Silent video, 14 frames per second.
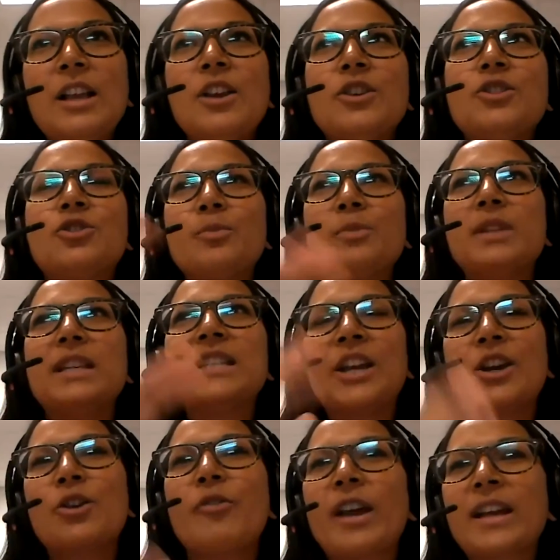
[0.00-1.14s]
somebody's
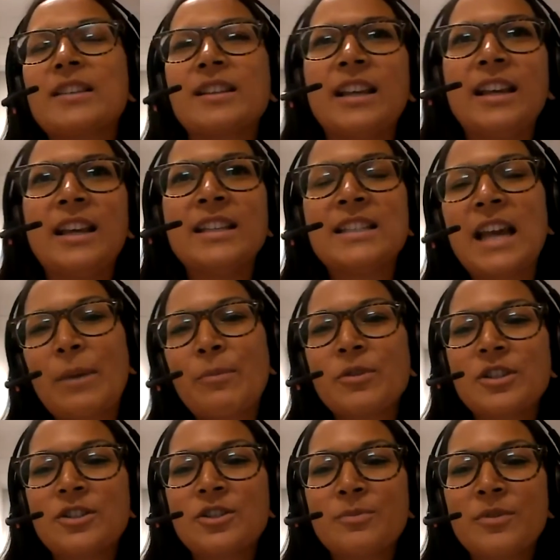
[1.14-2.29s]
incorrectly
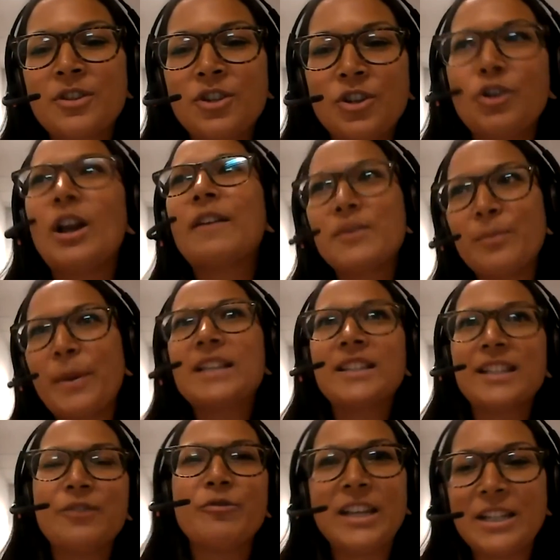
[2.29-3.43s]
interpreted something. You have to
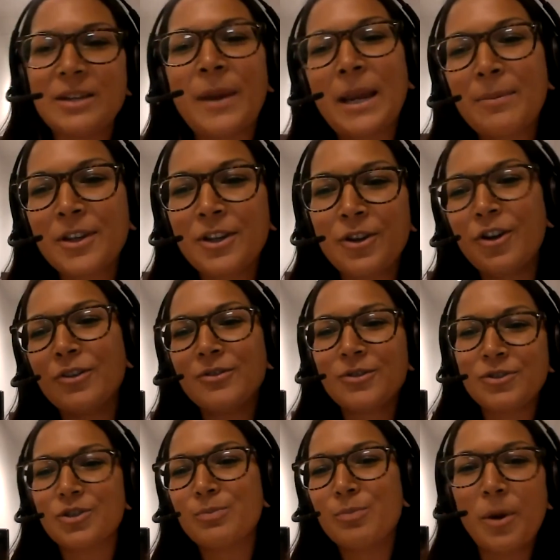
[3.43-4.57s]
basically read a paper. You can't
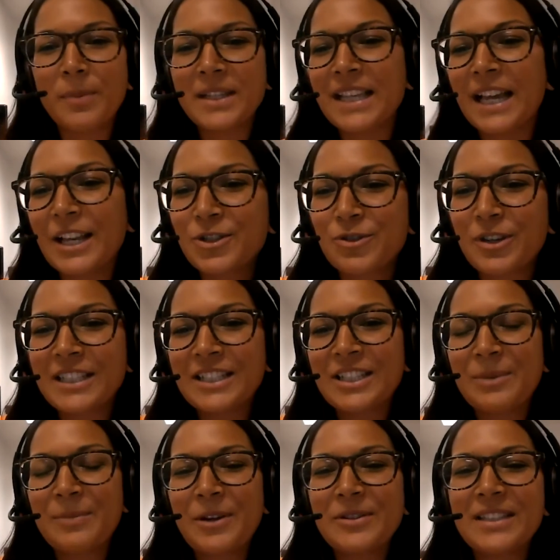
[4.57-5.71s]
just pop a search
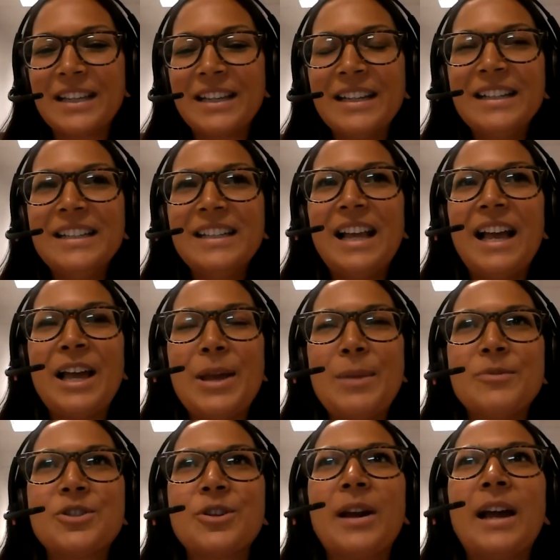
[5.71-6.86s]
strategy about it.
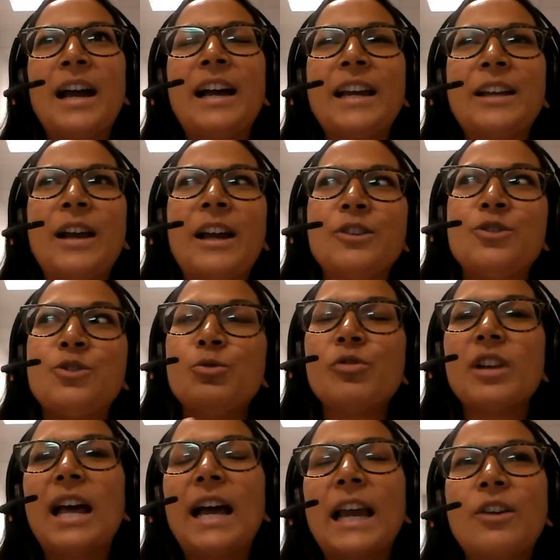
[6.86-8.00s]
So I do
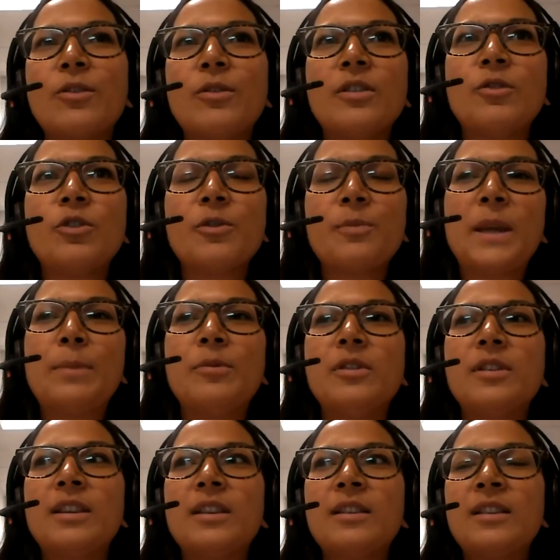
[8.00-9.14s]
rely on other
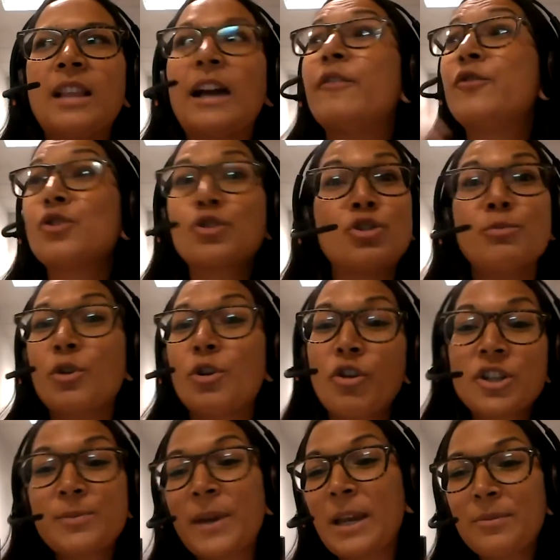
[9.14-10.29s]
people that have just come
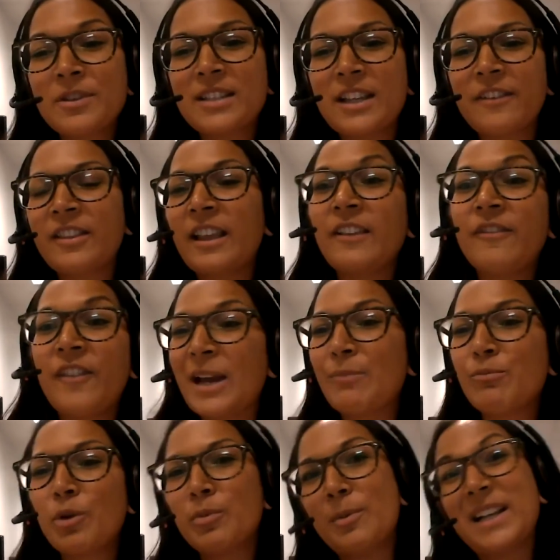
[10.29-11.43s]
across papers that they find
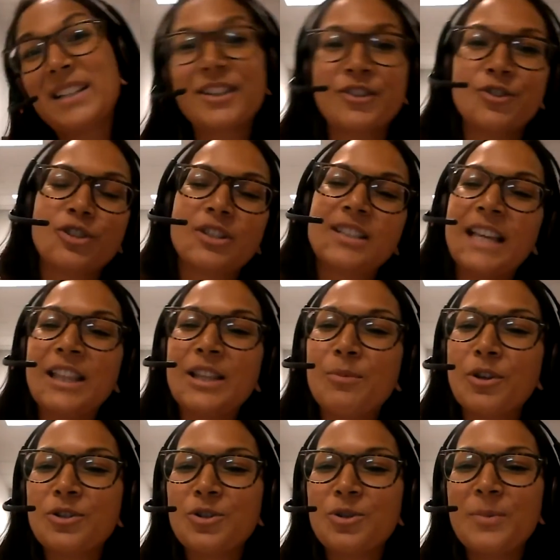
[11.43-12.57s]
problematic and just send them
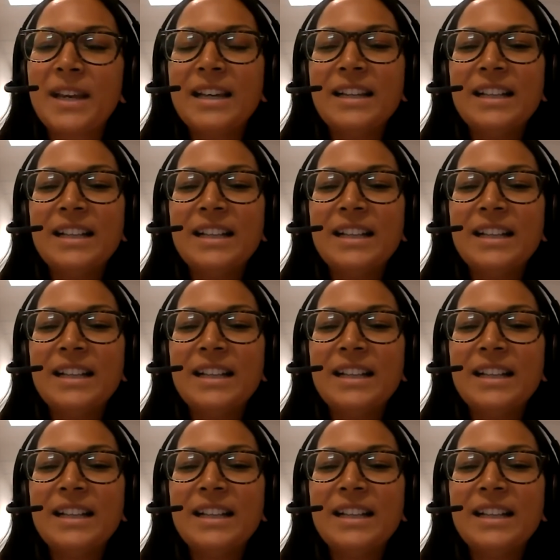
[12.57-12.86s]
on to me.